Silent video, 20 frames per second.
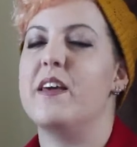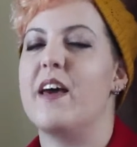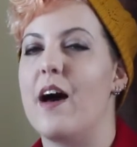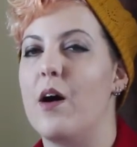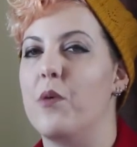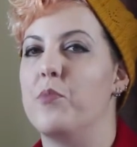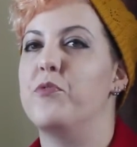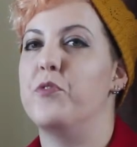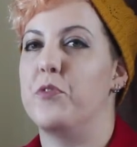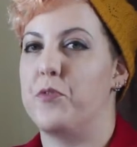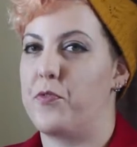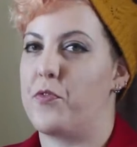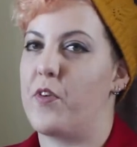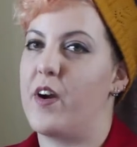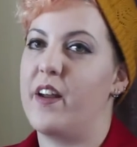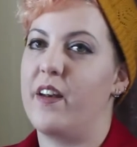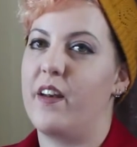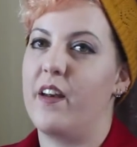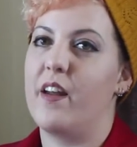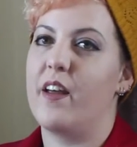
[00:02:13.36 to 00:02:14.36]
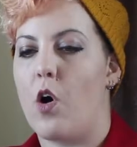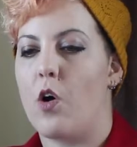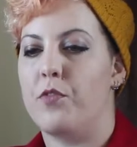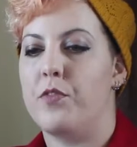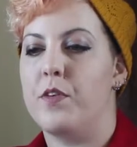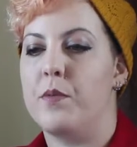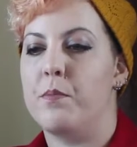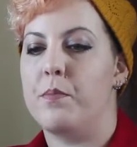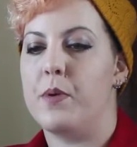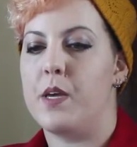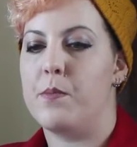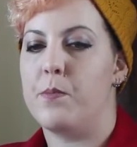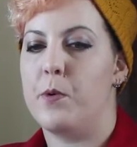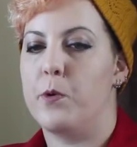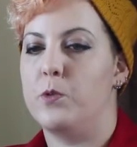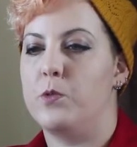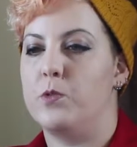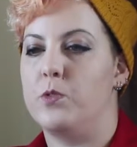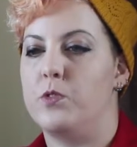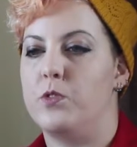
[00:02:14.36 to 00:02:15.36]
be a helpful friend. Often
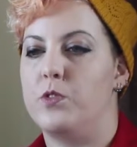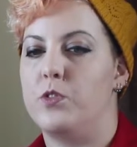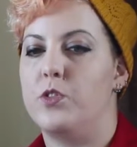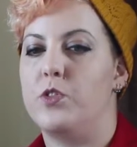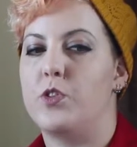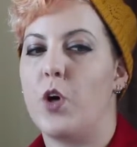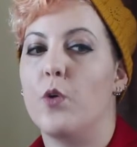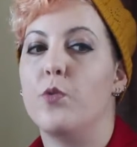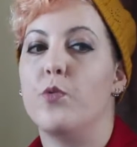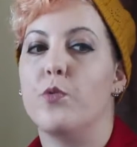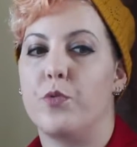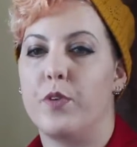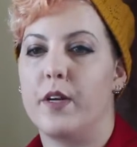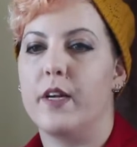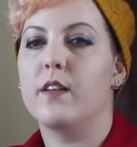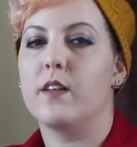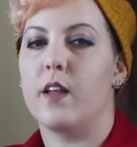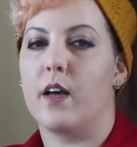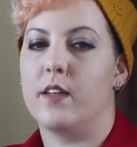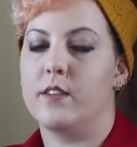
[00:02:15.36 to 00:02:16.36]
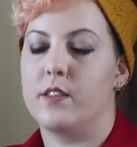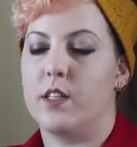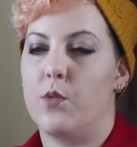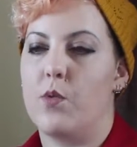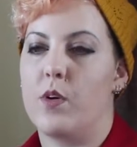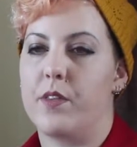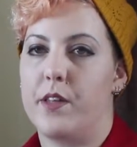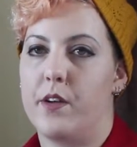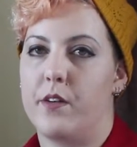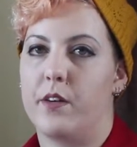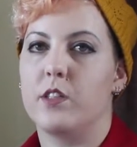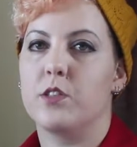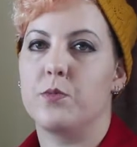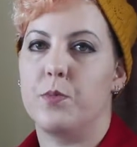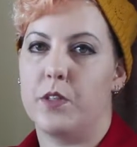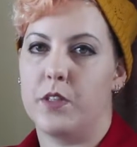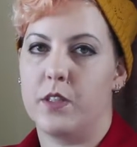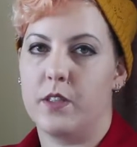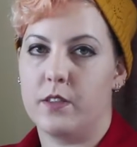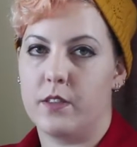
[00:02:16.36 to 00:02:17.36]
people don't realize that what they're
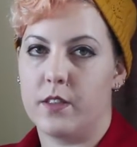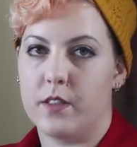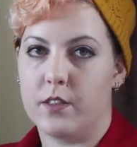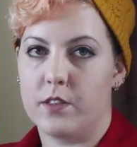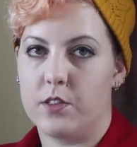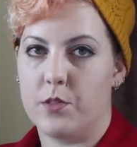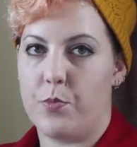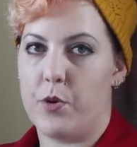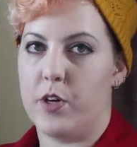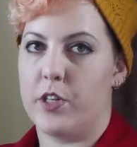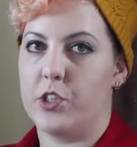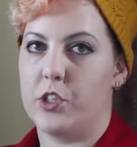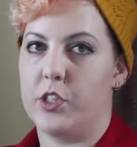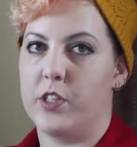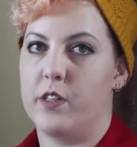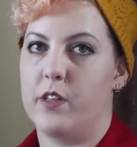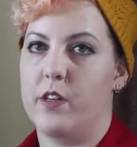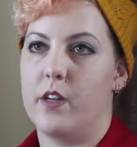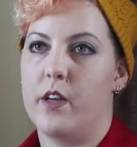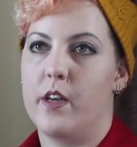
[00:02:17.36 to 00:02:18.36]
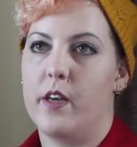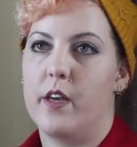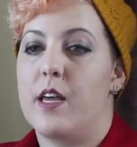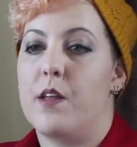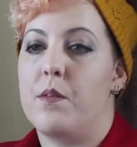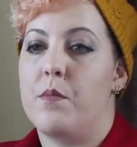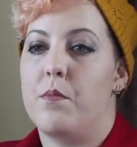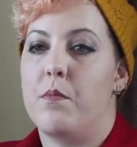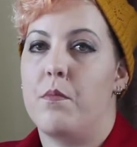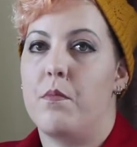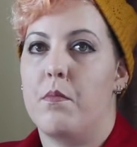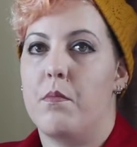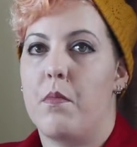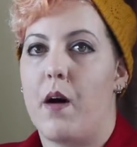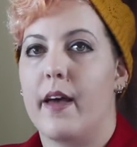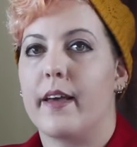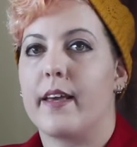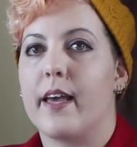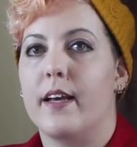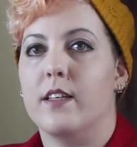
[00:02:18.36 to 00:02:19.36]
experiencing is depression. In
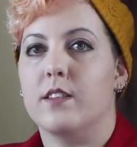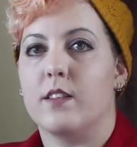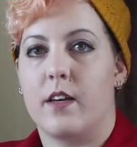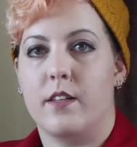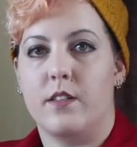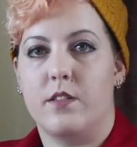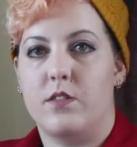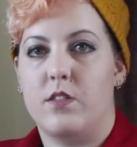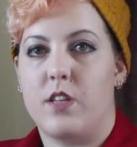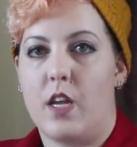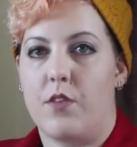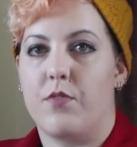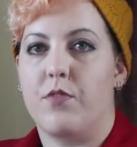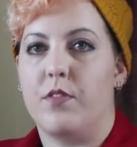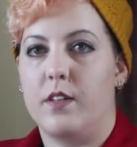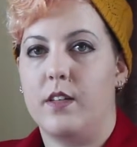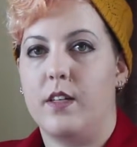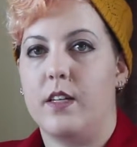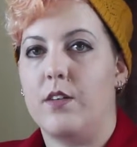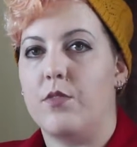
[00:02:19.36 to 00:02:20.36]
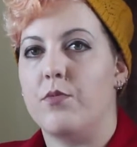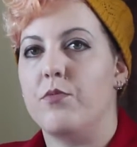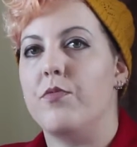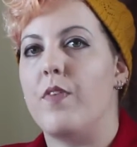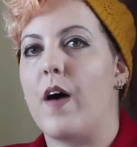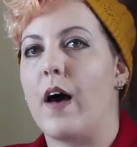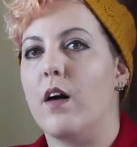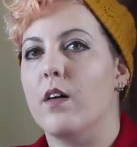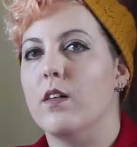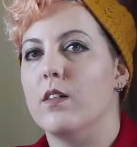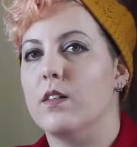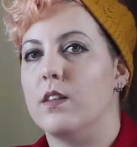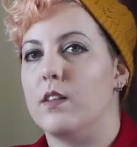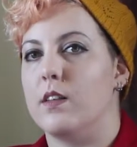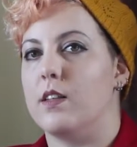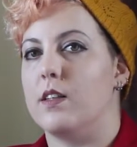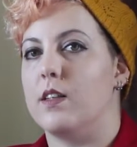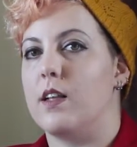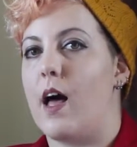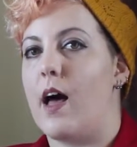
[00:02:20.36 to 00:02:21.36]
my case, I definitely felt
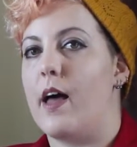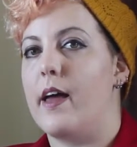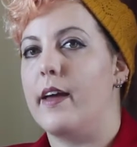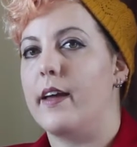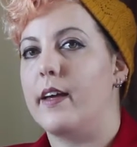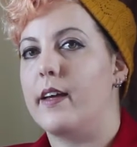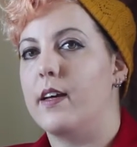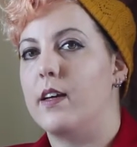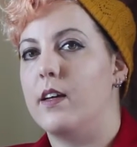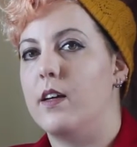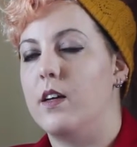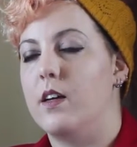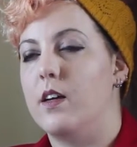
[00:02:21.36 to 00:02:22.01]
like